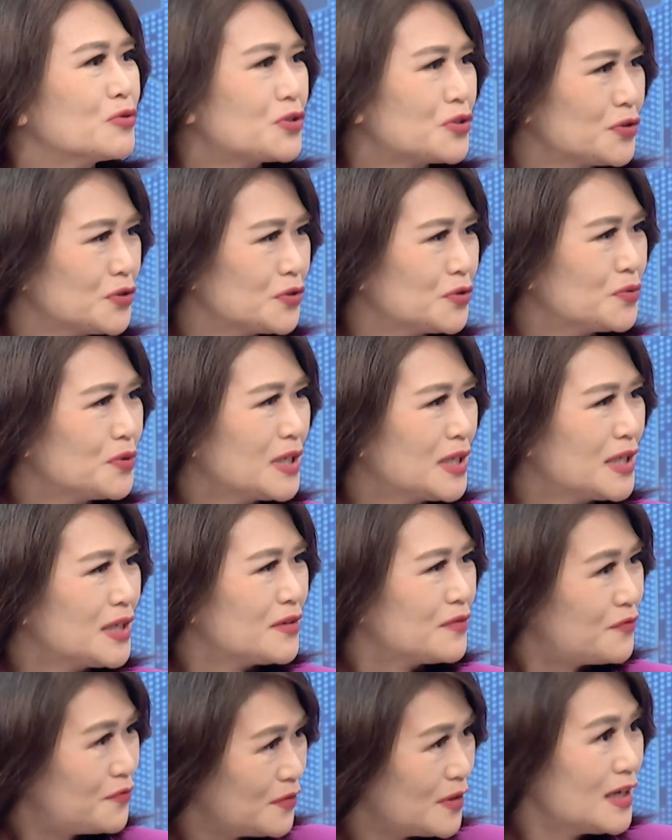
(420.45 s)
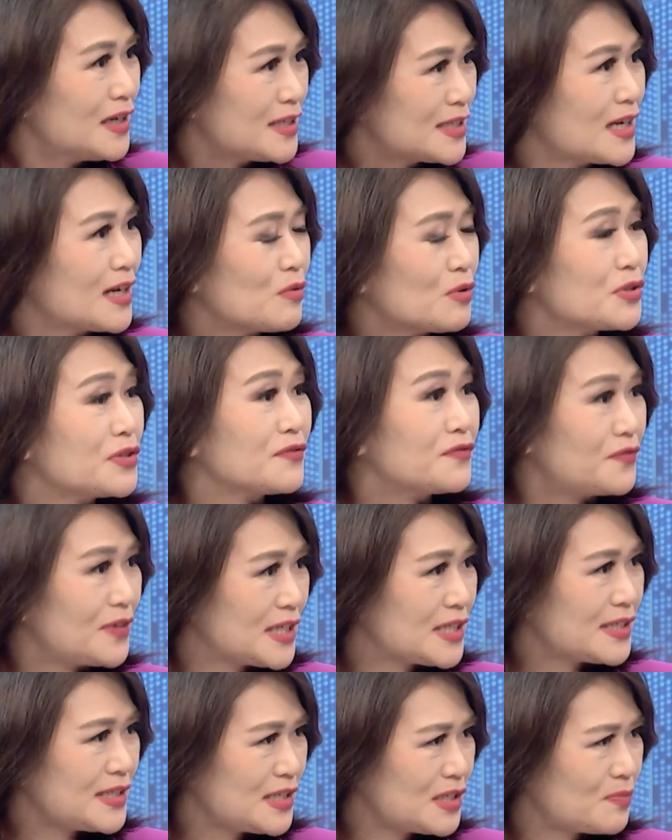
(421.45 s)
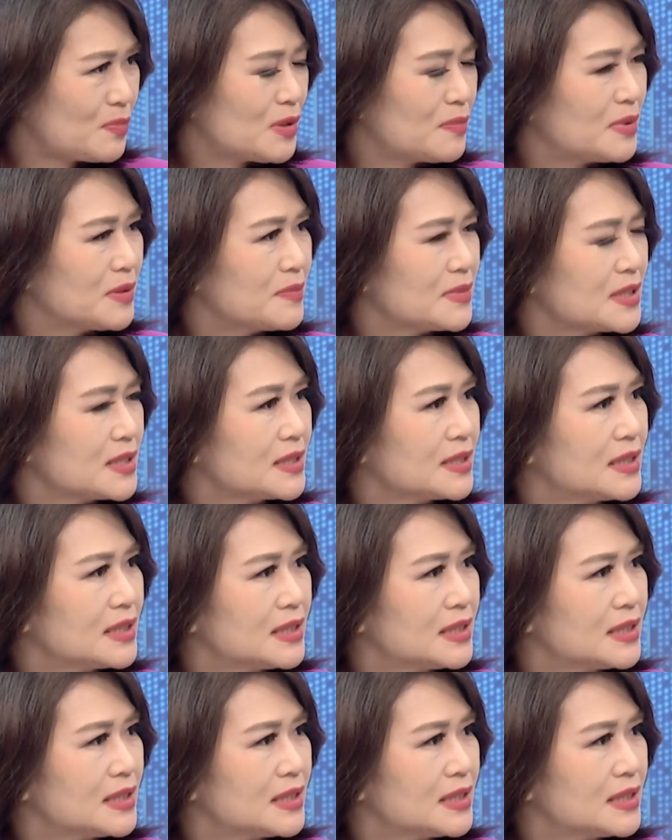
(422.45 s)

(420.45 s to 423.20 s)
Taiwan to fix these problems.